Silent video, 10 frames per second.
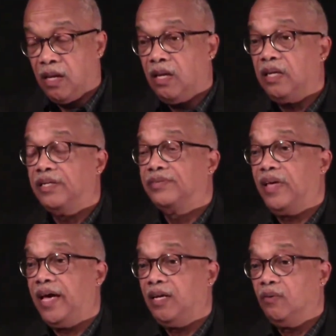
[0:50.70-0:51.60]
is
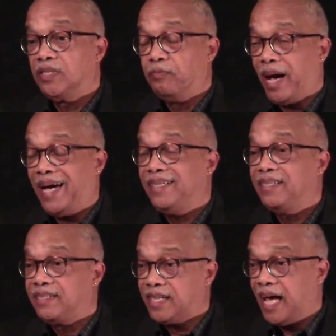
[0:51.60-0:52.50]
that it was by
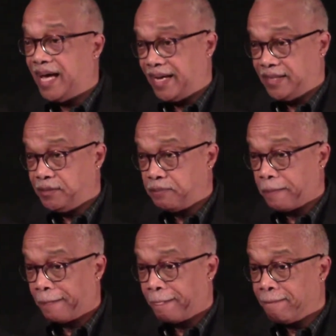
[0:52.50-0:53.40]
design
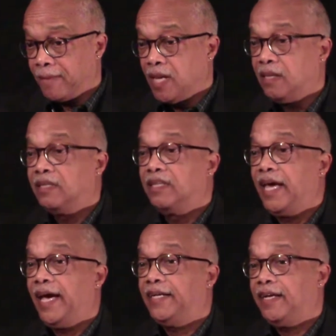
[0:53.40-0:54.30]

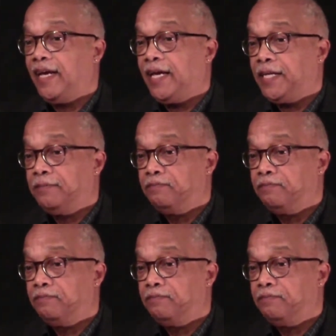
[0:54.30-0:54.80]
that a